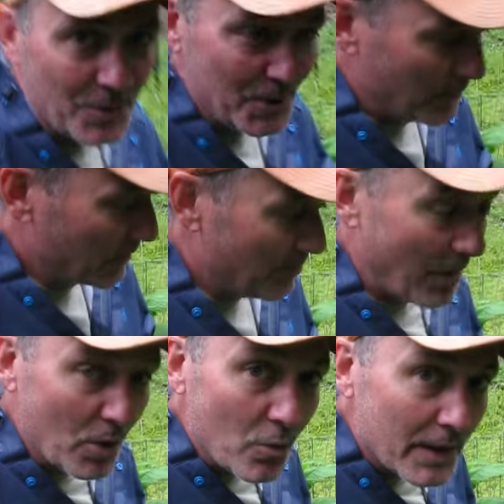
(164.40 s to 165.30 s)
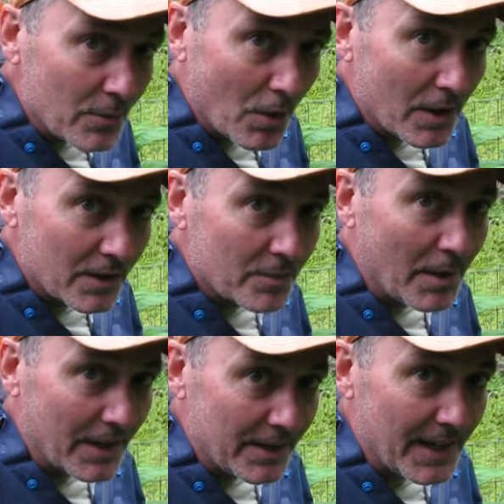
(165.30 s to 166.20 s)
use of pokeweed was
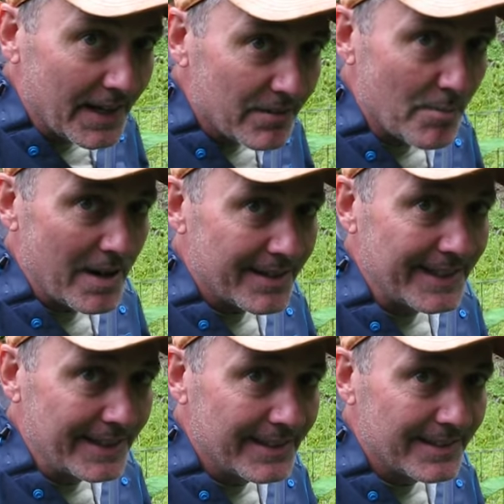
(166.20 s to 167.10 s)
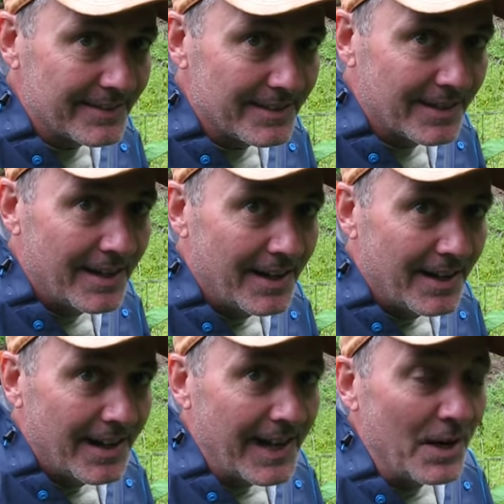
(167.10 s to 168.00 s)
by the Native American Indians?
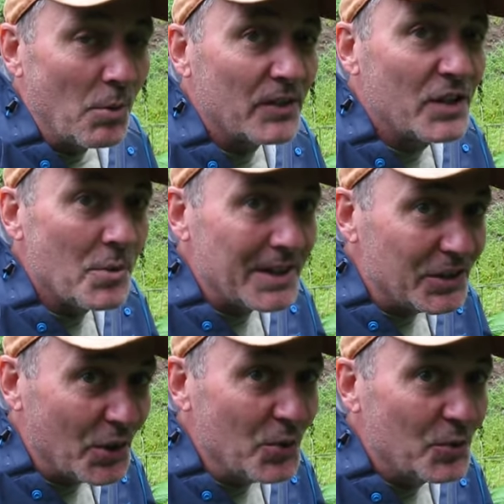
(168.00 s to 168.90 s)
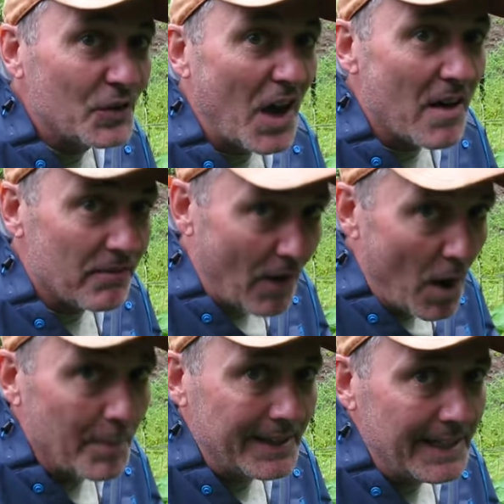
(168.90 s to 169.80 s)
It was to induce
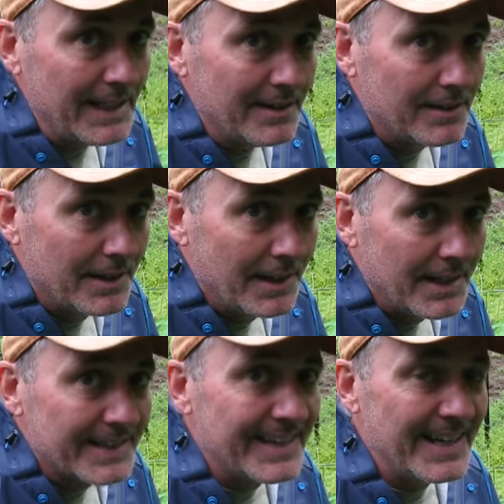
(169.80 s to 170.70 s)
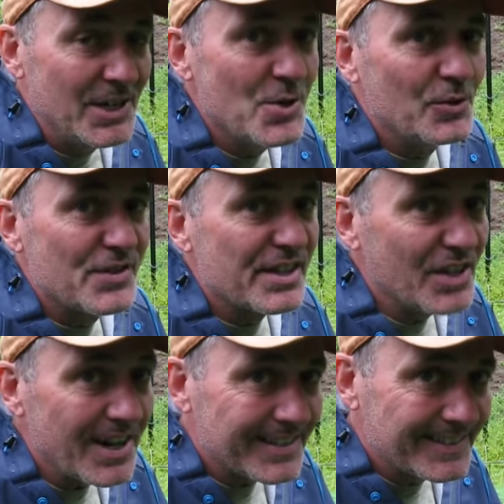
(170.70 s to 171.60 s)
vomiting. They used the
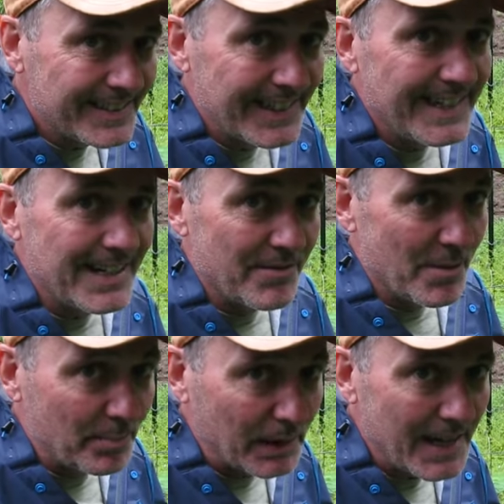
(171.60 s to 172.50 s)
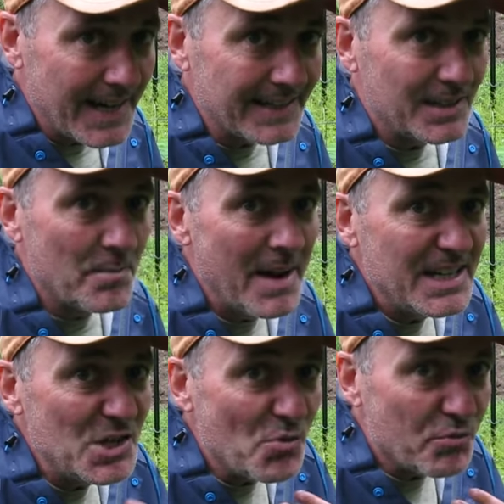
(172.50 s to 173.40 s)
toxicity of the plant to
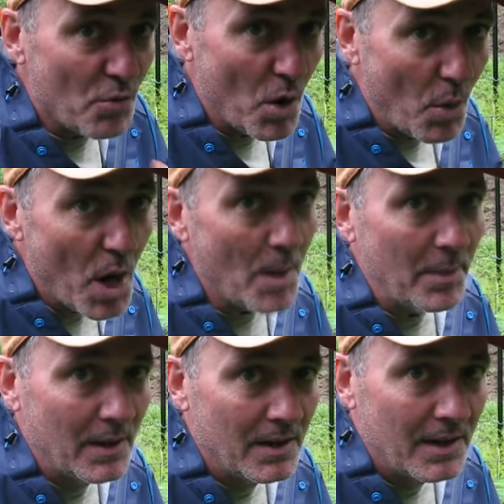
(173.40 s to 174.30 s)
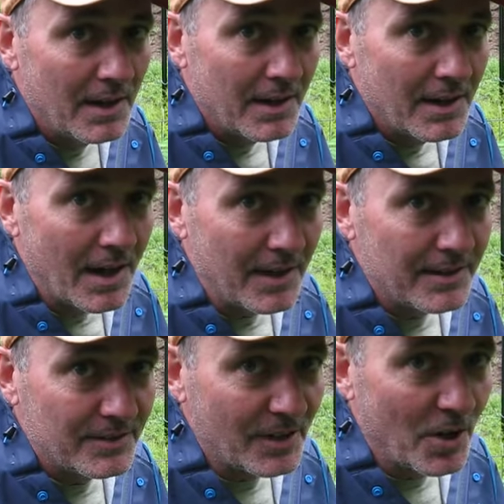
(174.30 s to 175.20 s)
make you throw up. Uh,
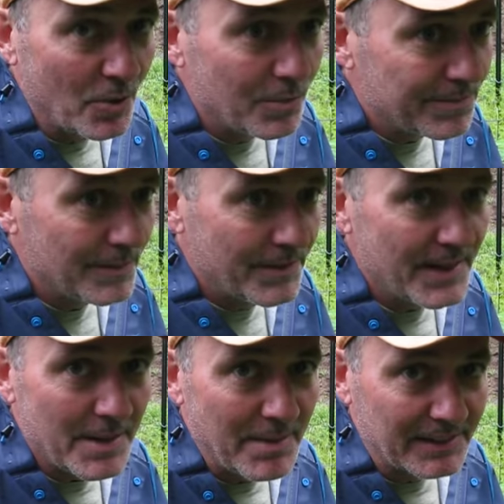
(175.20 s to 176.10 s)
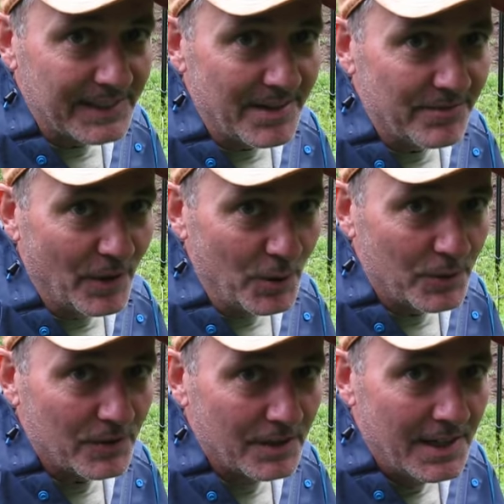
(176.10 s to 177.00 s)
so think about that,
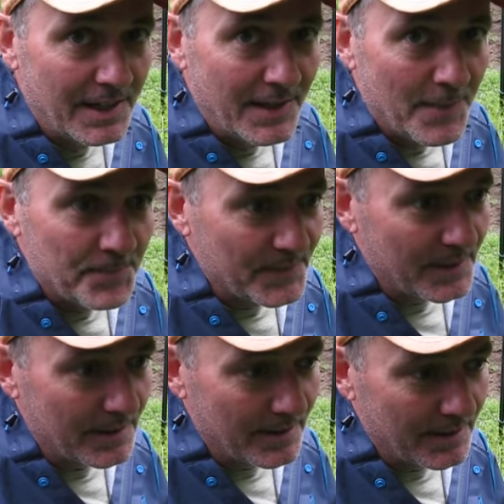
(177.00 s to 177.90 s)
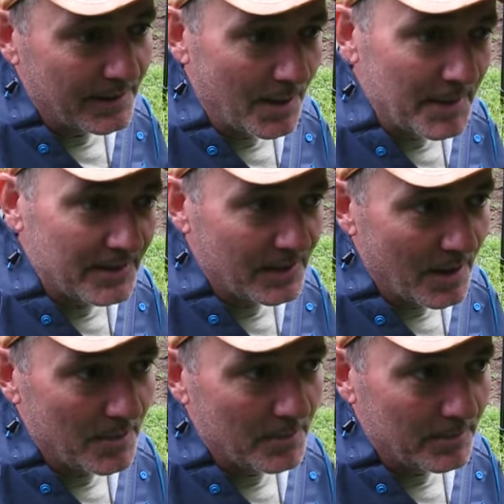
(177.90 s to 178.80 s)
folks. Uh, I mean,
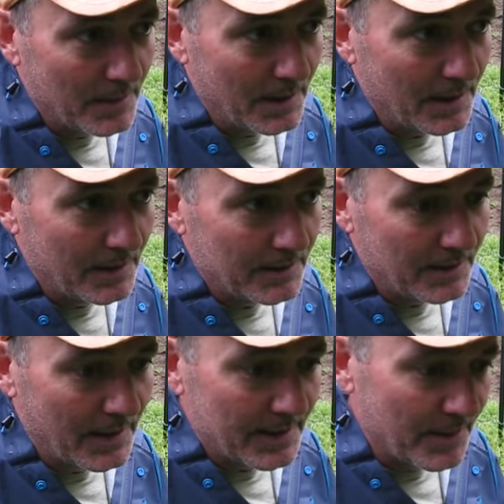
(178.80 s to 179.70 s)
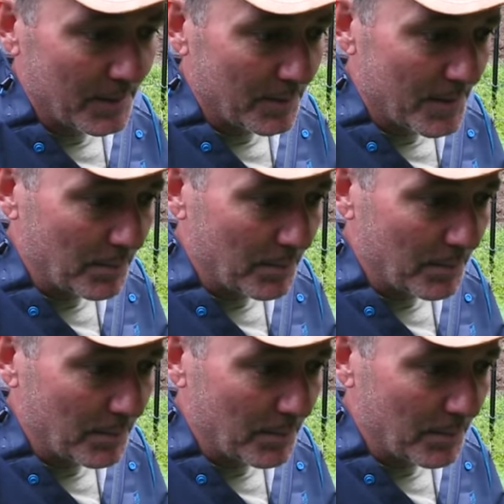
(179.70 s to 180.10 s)
some uh, like the the